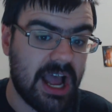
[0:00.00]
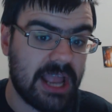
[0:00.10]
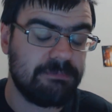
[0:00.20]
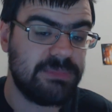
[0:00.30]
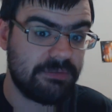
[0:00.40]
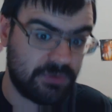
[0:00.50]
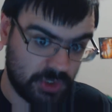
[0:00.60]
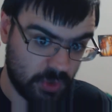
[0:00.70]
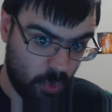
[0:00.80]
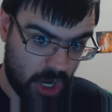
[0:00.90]
I'm
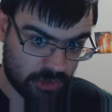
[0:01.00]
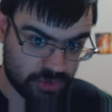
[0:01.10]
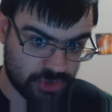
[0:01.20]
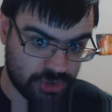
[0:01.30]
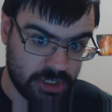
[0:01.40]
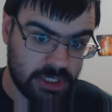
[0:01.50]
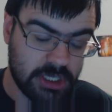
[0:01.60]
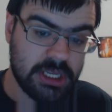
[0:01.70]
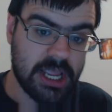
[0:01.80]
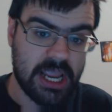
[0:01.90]
definitely going to watch,
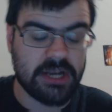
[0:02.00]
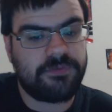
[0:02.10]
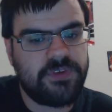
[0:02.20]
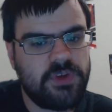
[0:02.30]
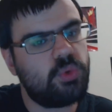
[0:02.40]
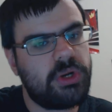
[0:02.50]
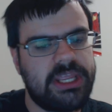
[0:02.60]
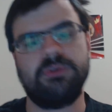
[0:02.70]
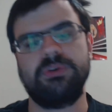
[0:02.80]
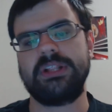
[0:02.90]
and a few
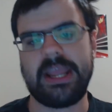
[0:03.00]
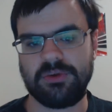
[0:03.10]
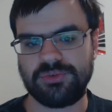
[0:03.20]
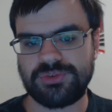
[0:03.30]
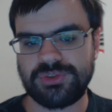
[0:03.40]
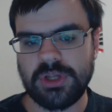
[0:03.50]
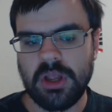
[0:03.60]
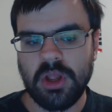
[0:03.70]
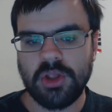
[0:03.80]
here and there's.